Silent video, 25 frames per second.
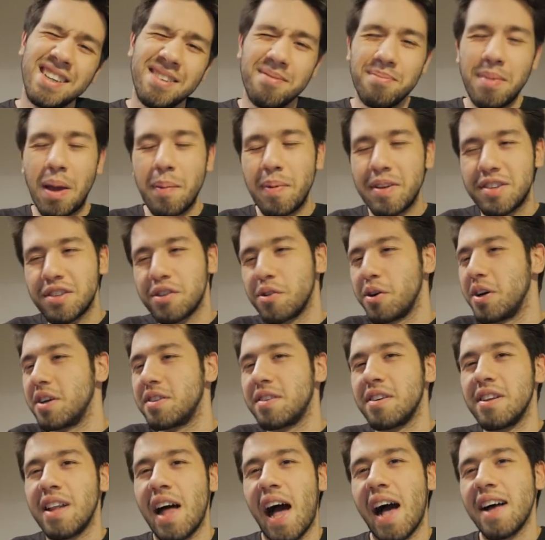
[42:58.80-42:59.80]
maybe
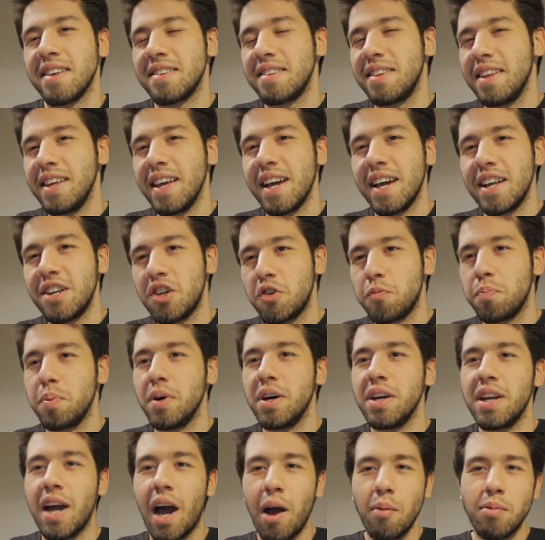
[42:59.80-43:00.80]
Scoia'tael has the edge,
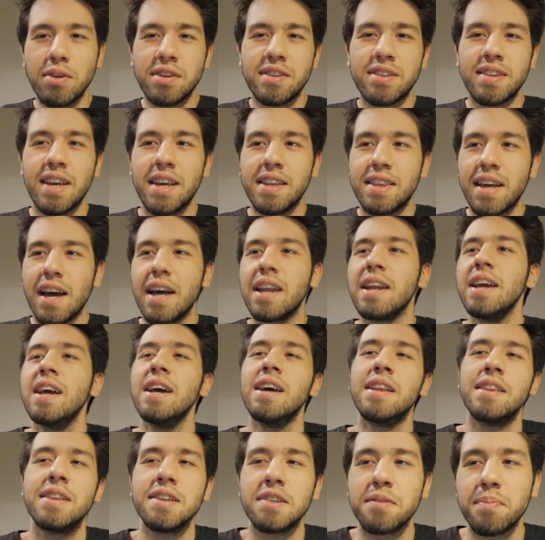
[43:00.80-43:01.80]
but I would say that
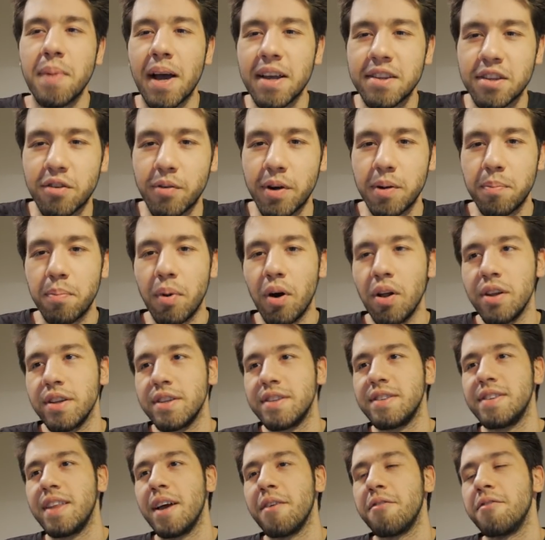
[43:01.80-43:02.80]
this Masquerade Ball
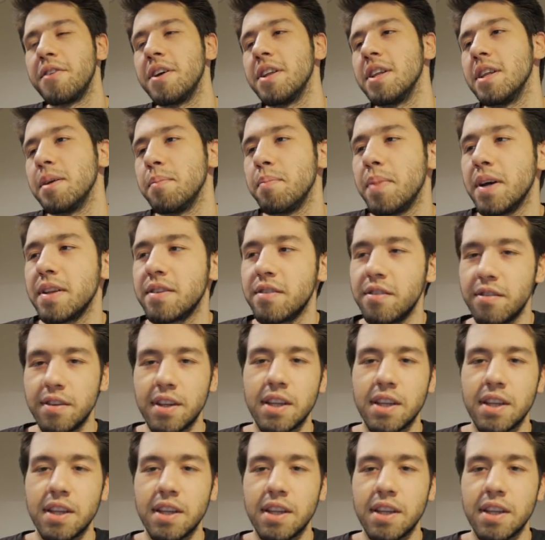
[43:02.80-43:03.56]
is definitely better